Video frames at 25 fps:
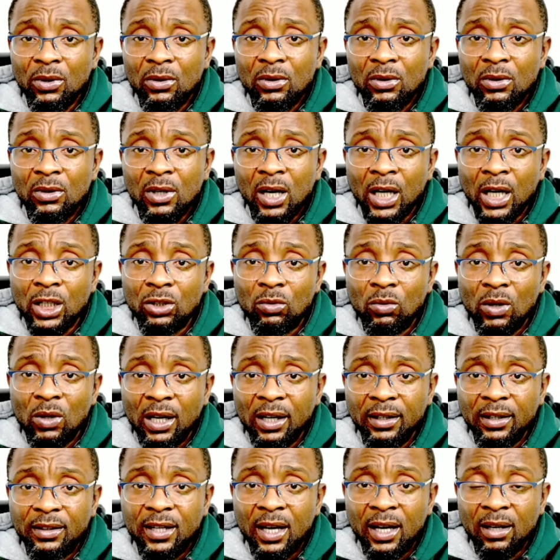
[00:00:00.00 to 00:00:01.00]
and you will
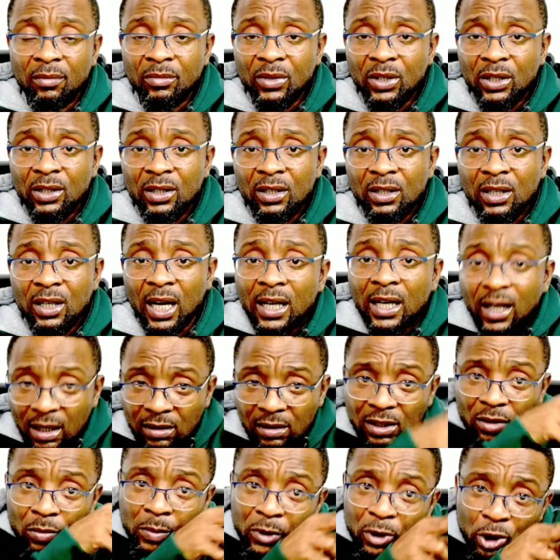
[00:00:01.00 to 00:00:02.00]
lead them. And then they
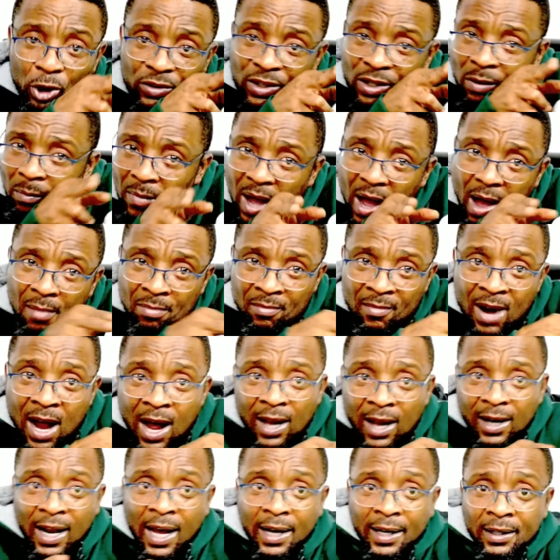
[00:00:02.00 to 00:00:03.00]
will shoot it,
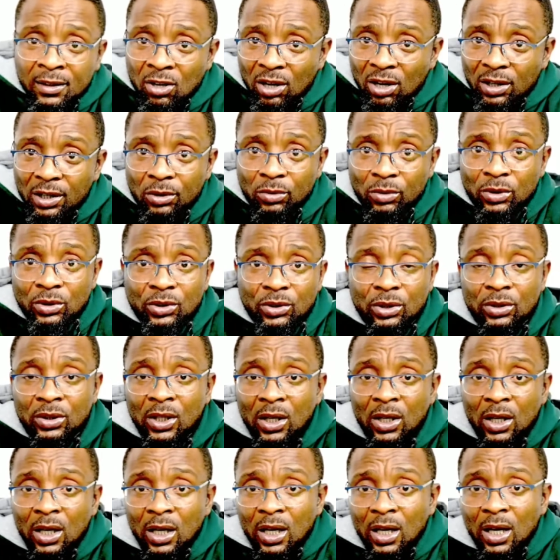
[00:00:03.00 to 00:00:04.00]
like Nollywood.
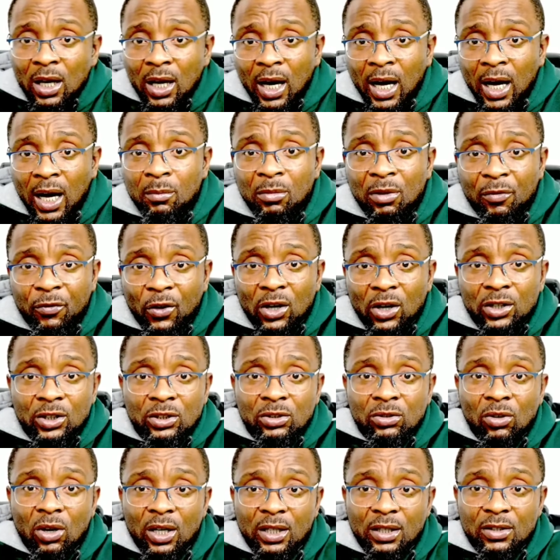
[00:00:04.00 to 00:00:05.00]
And before you
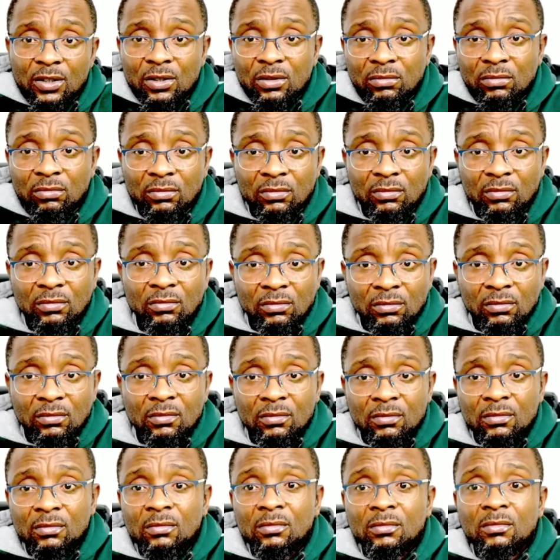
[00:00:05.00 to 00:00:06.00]
know it,
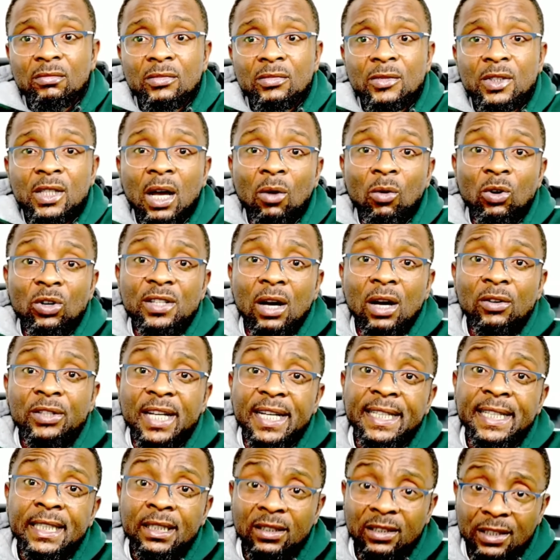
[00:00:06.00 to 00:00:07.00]
that was how they
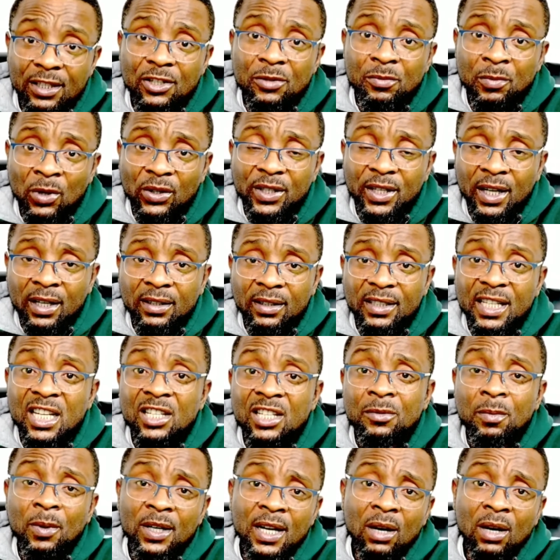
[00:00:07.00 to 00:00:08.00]
killed his brother. His
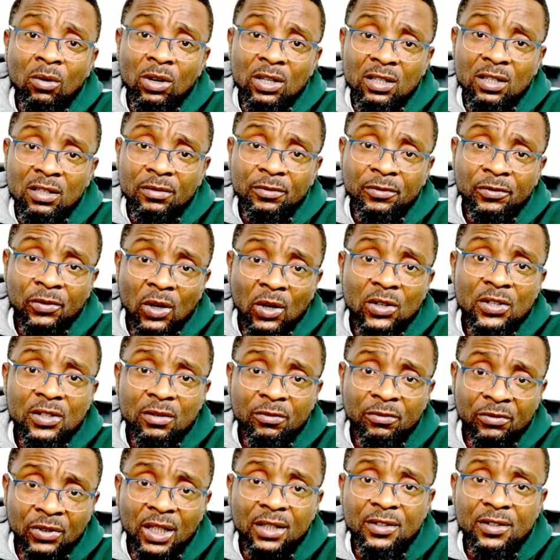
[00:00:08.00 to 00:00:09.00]
brother was the first
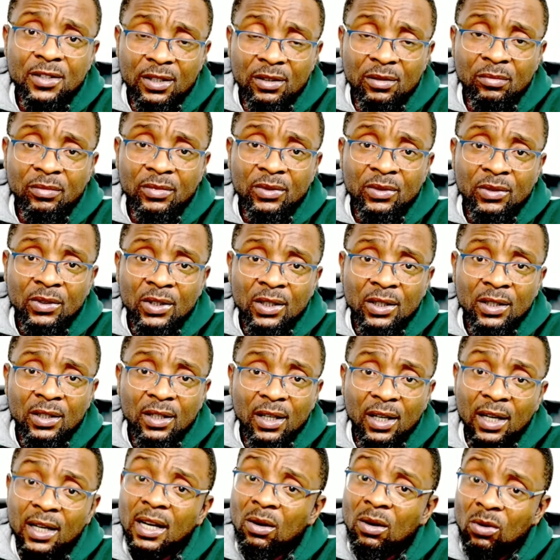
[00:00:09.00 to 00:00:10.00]
victim.
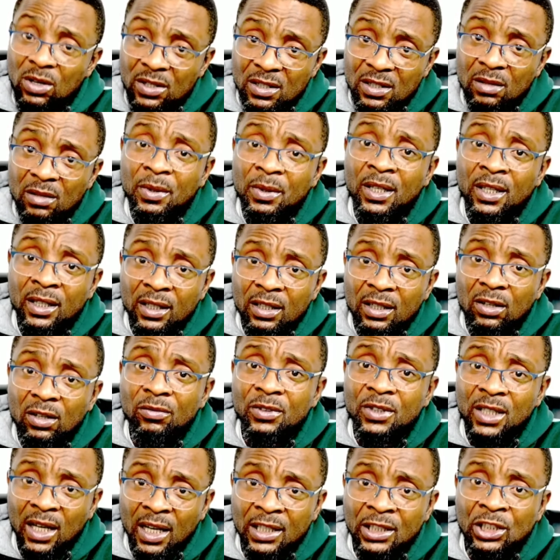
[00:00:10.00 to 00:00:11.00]
And that was the beginning of
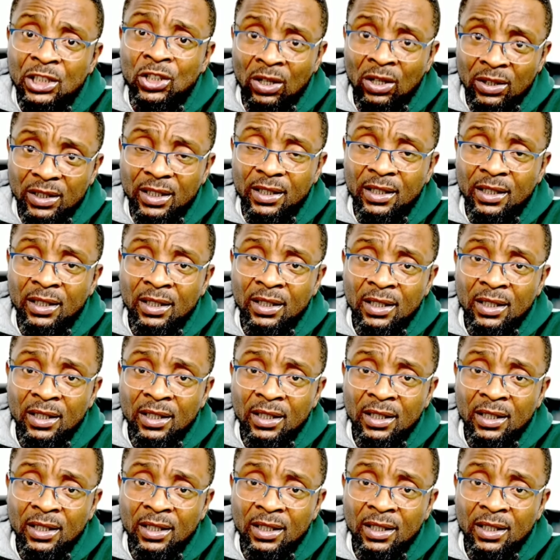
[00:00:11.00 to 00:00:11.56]
their journey,